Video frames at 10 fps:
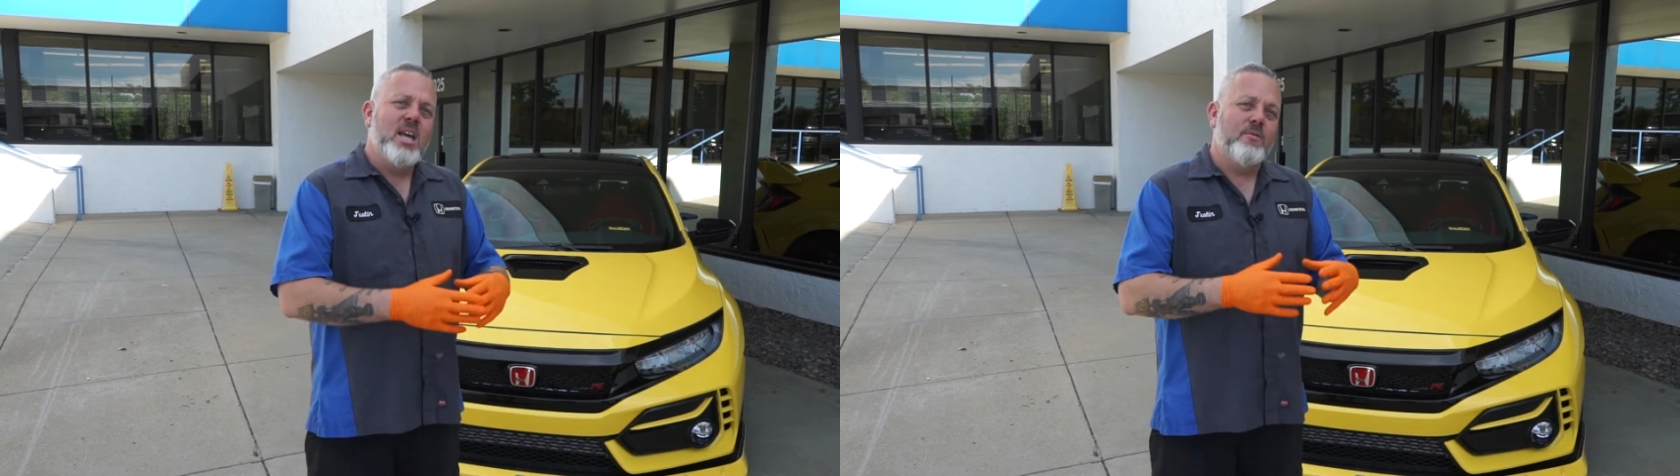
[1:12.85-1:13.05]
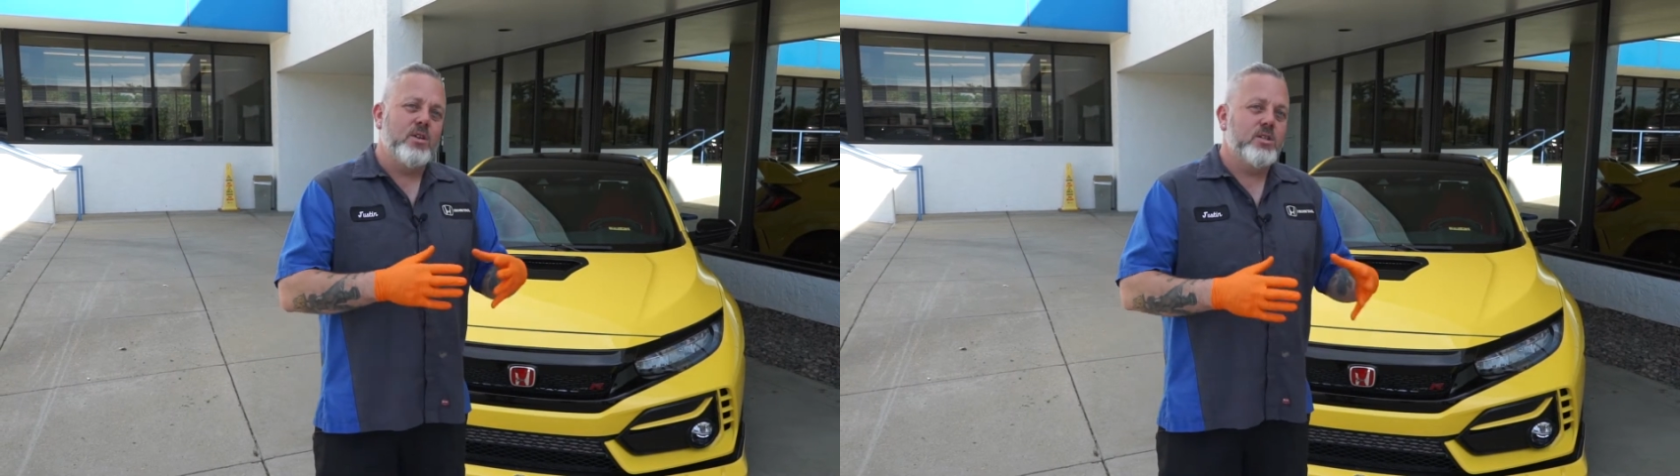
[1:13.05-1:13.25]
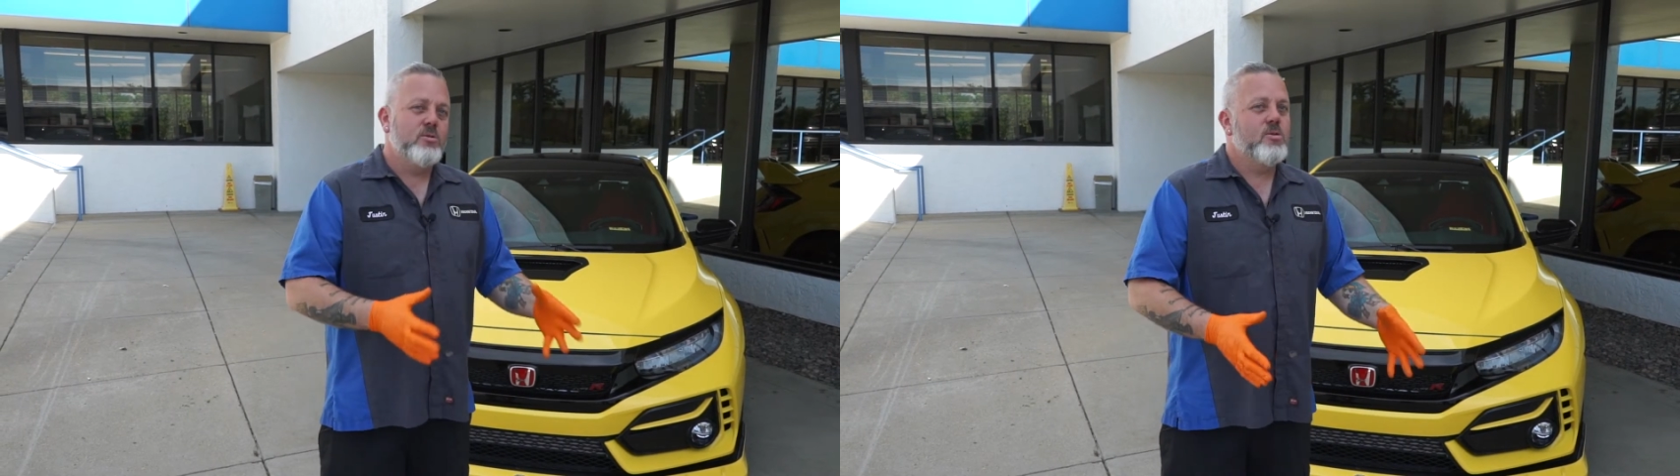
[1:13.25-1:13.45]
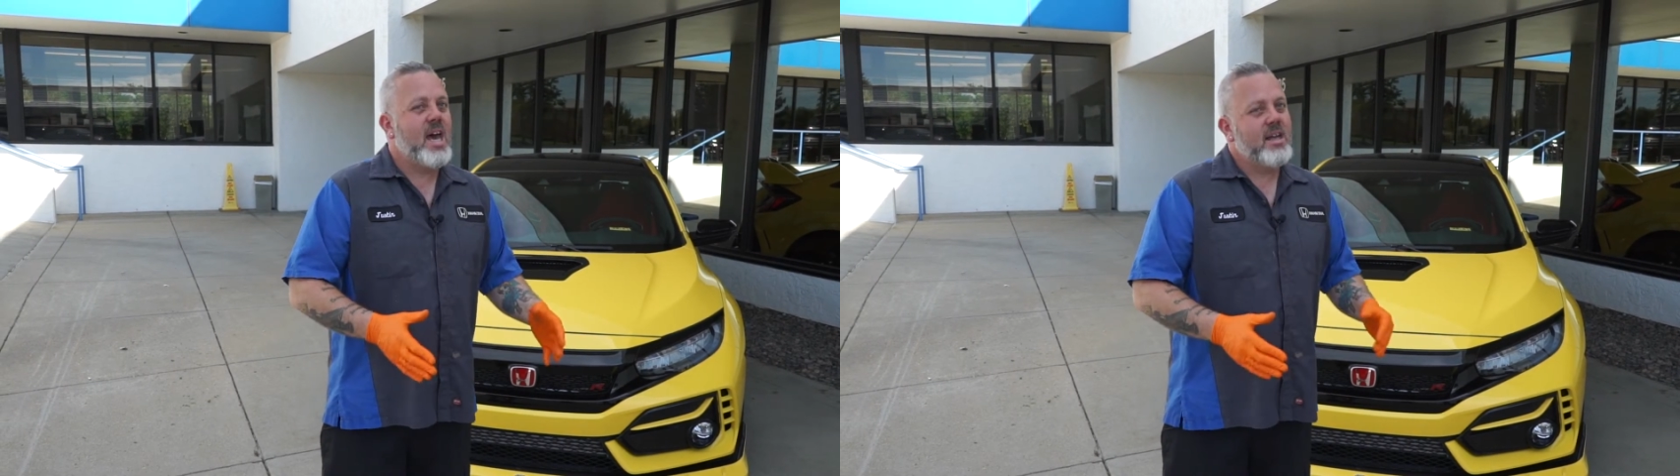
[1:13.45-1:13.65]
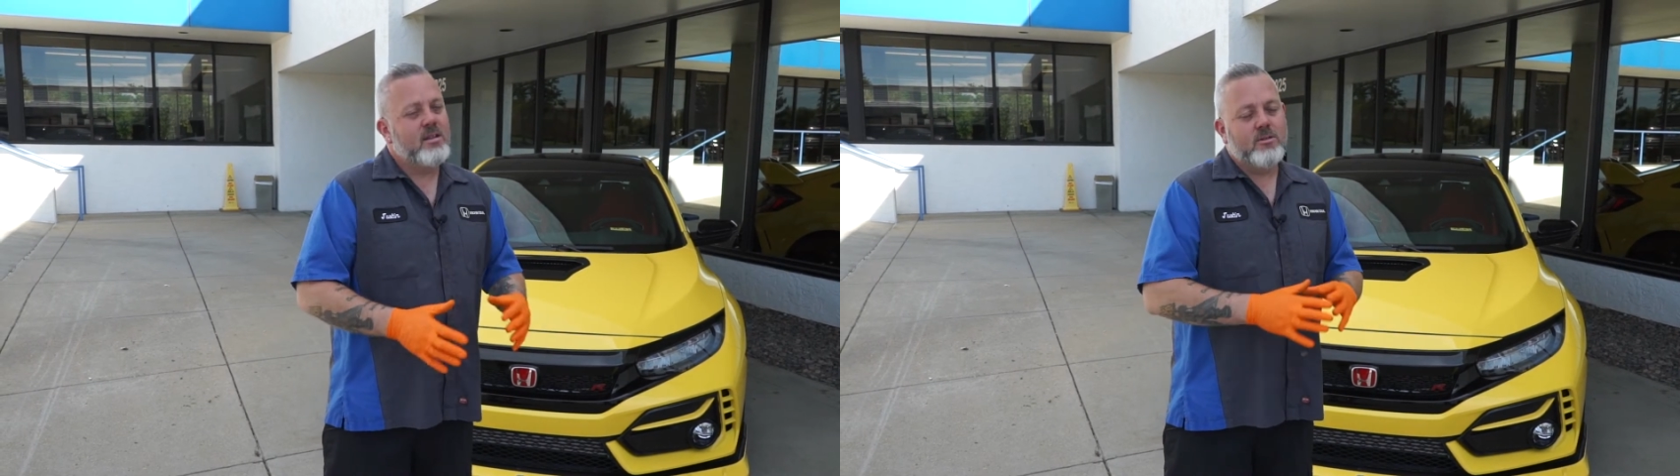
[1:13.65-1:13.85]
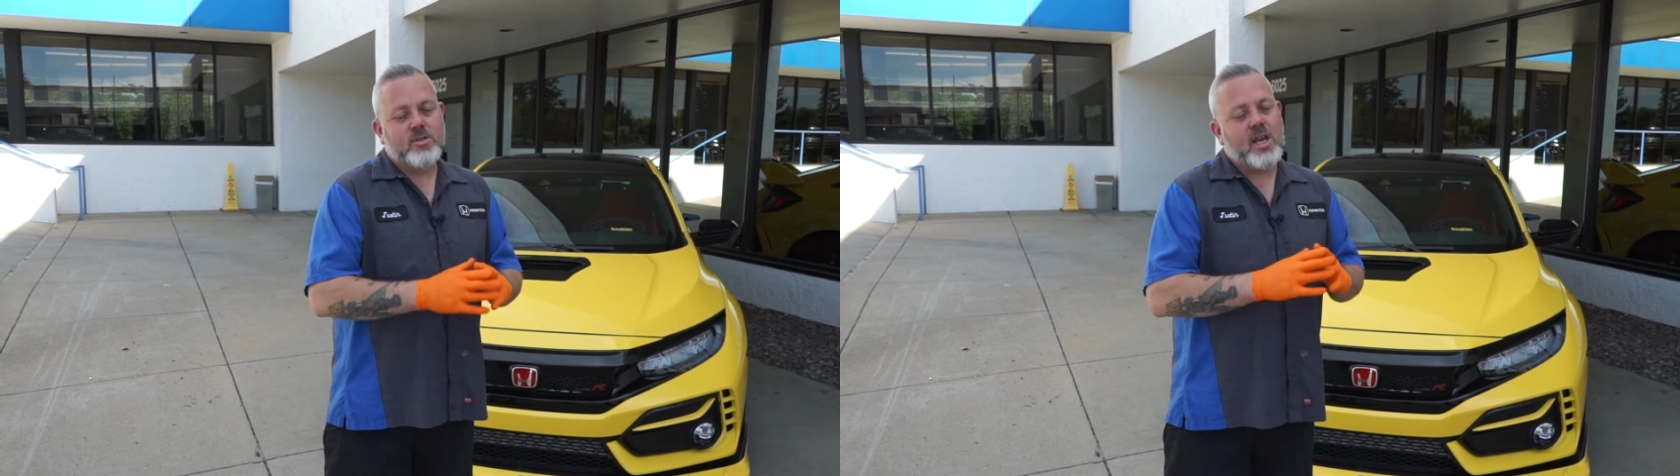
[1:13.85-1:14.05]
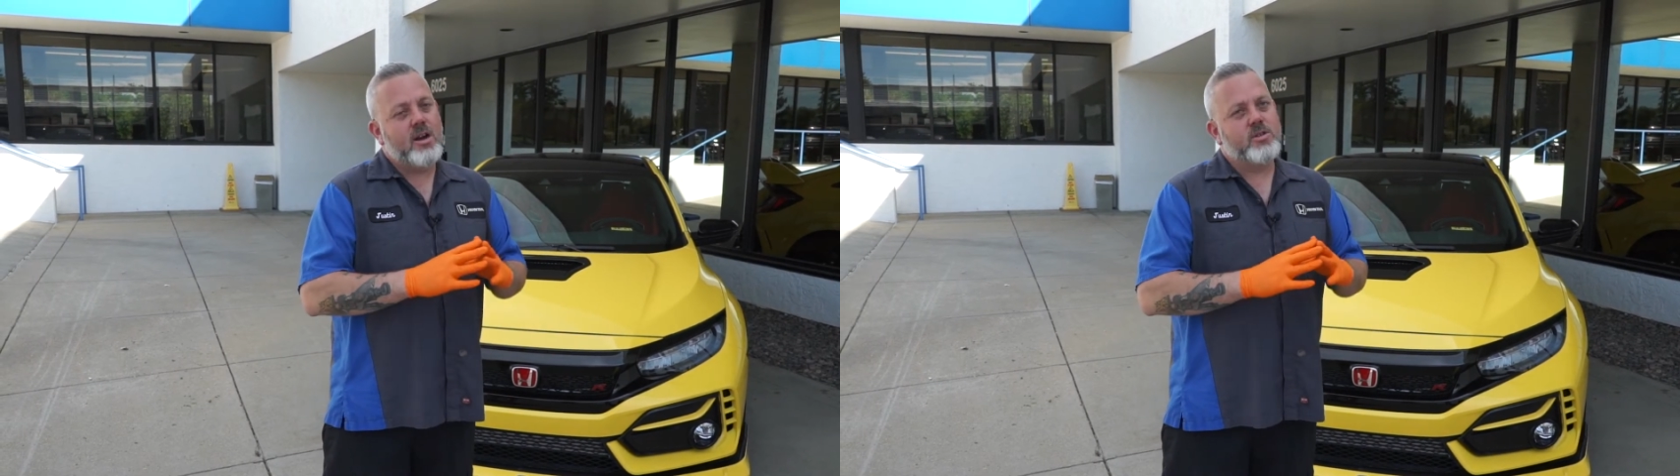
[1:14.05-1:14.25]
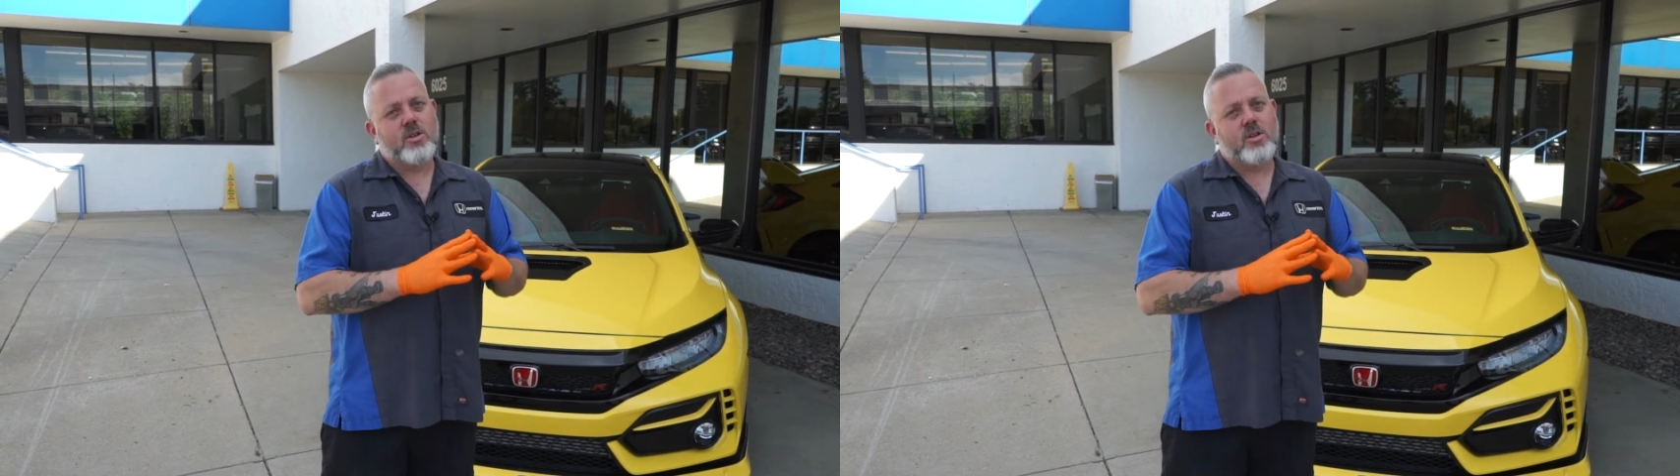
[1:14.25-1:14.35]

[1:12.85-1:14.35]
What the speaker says: If you do that, those tires